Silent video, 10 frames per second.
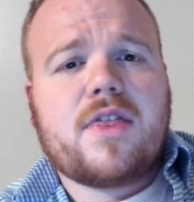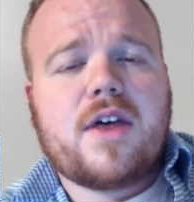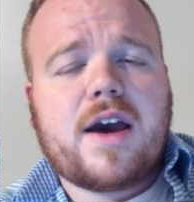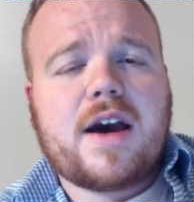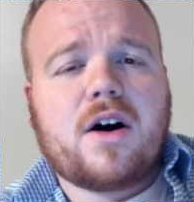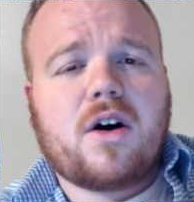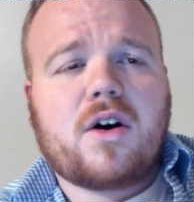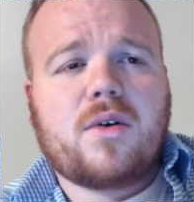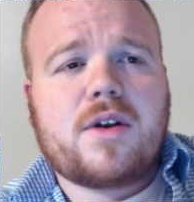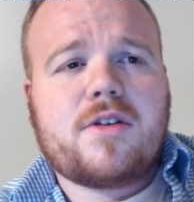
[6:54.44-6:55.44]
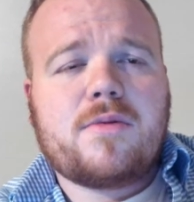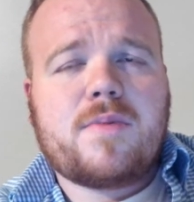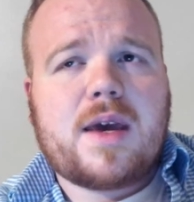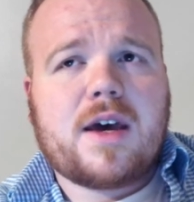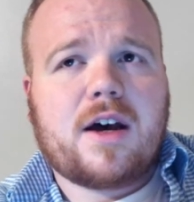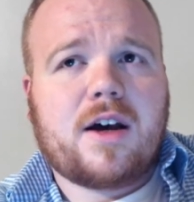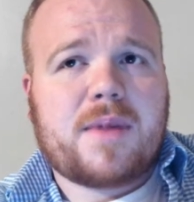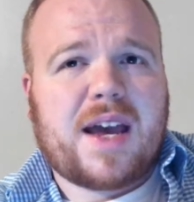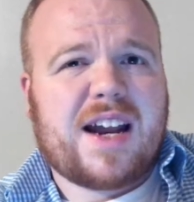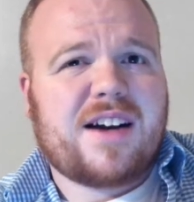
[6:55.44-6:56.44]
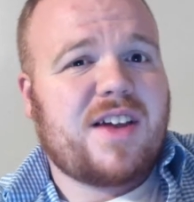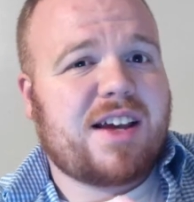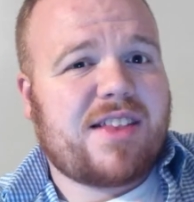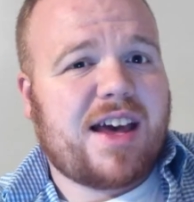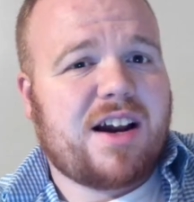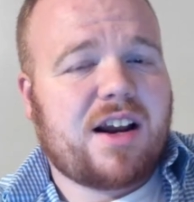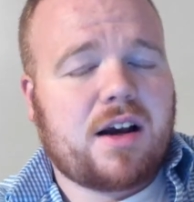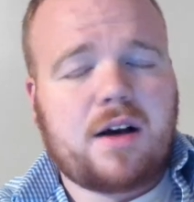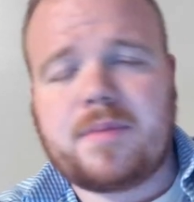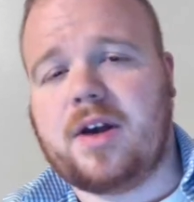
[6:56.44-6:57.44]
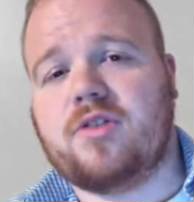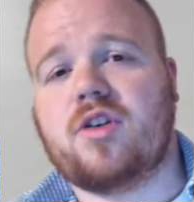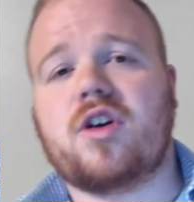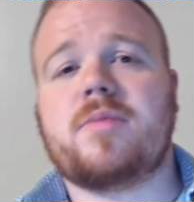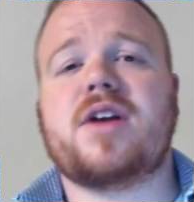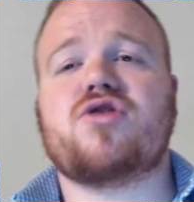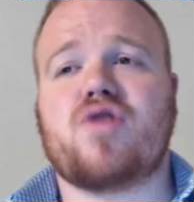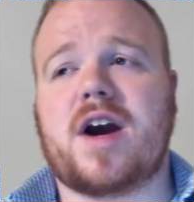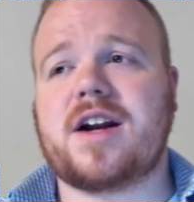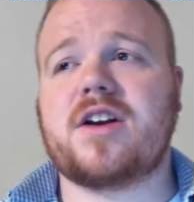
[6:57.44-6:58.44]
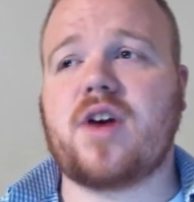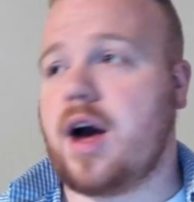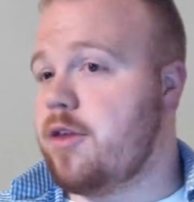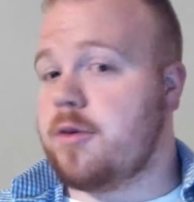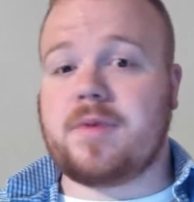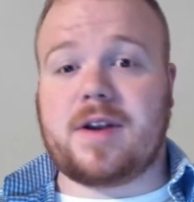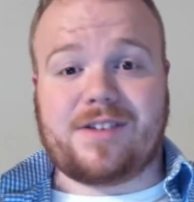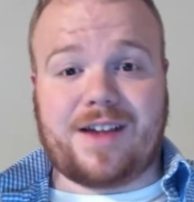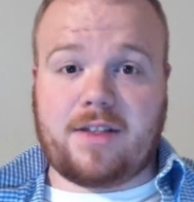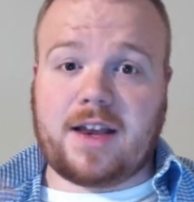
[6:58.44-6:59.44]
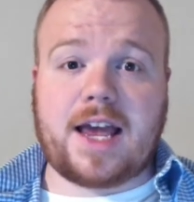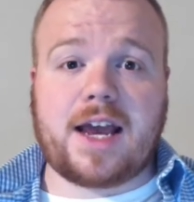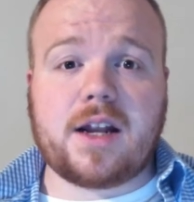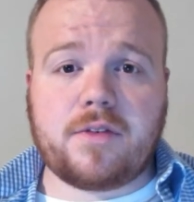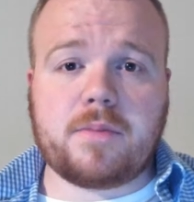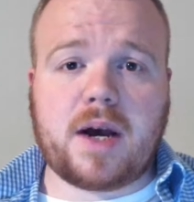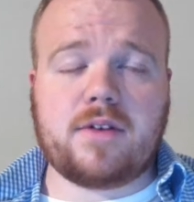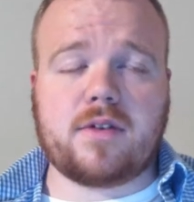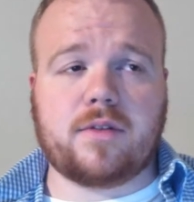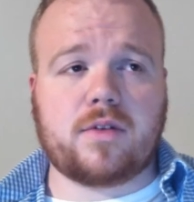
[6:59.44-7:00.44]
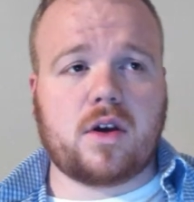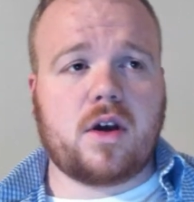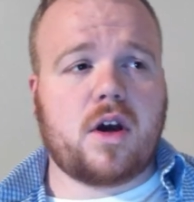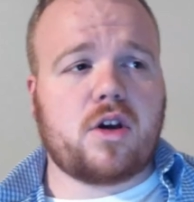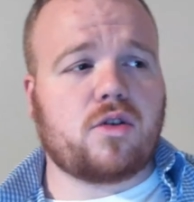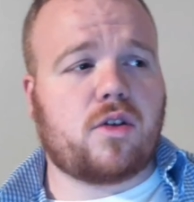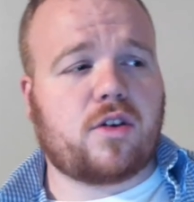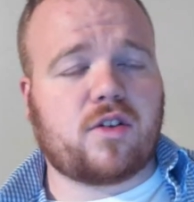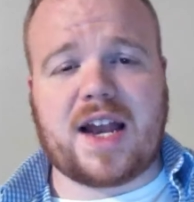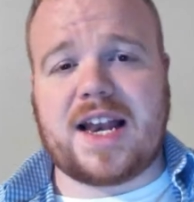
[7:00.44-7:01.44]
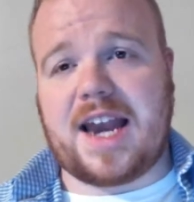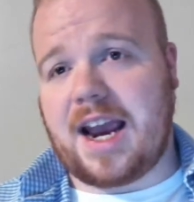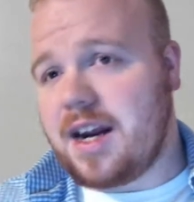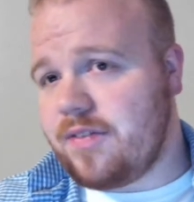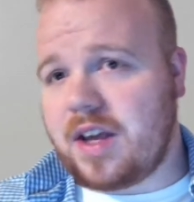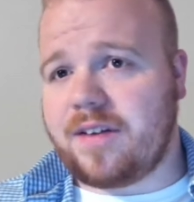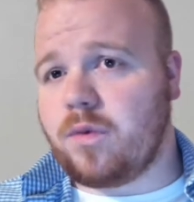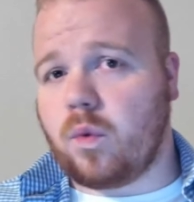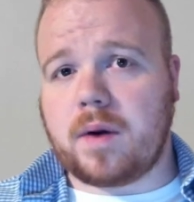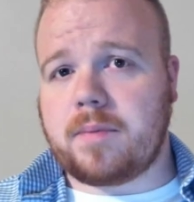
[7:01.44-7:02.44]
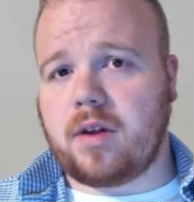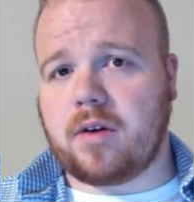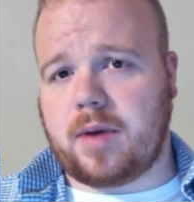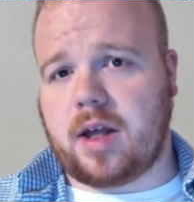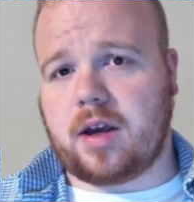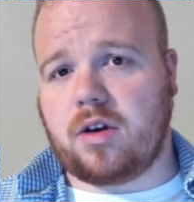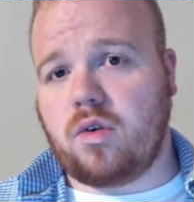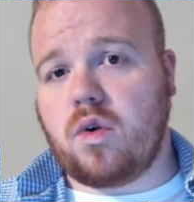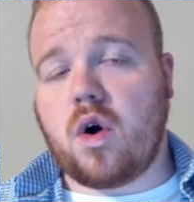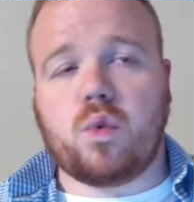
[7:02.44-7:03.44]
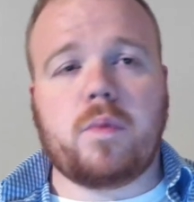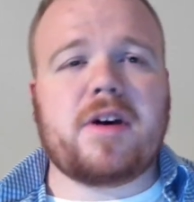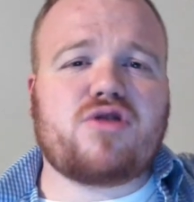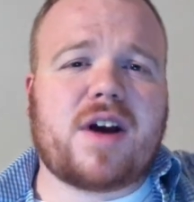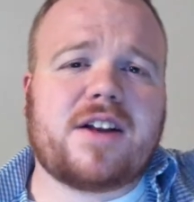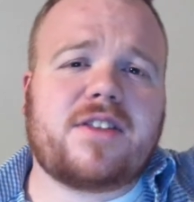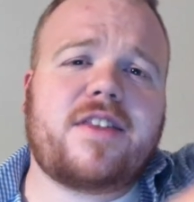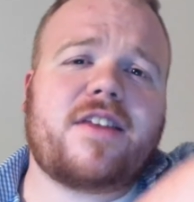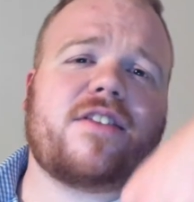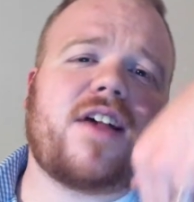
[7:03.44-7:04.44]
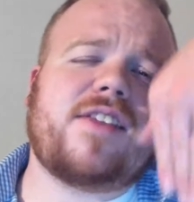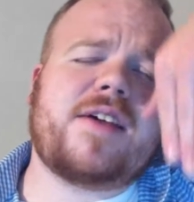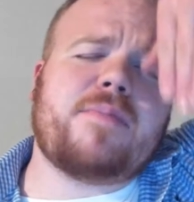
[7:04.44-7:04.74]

they are going to become kind of like the ionic compounds. They're going to be attracted to other slightly negative and positives. So the slightly negative end of one polar molecule will be attracted to the slightly